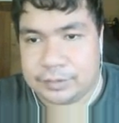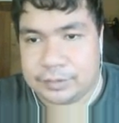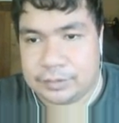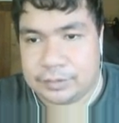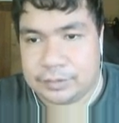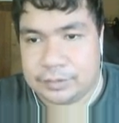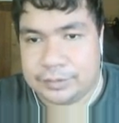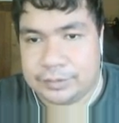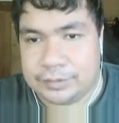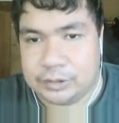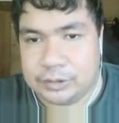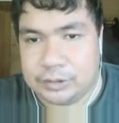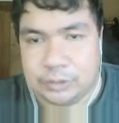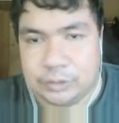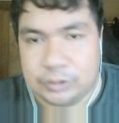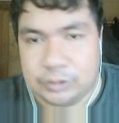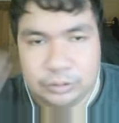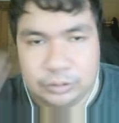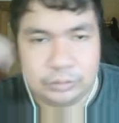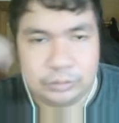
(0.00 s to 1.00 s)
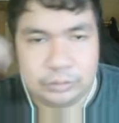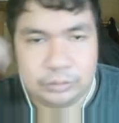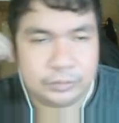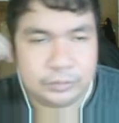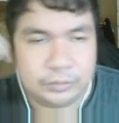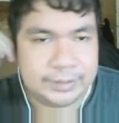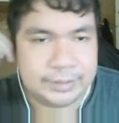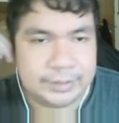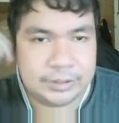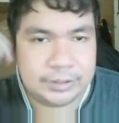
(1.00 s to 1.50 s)
a few
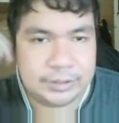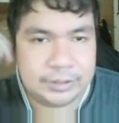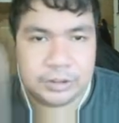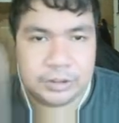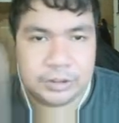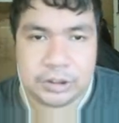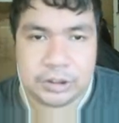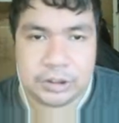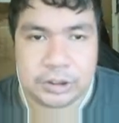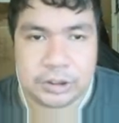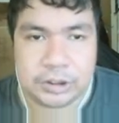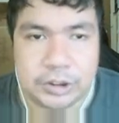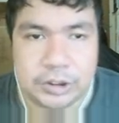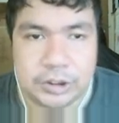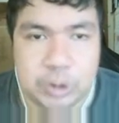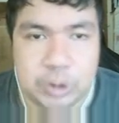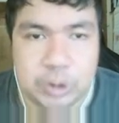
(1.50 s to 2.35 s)
research.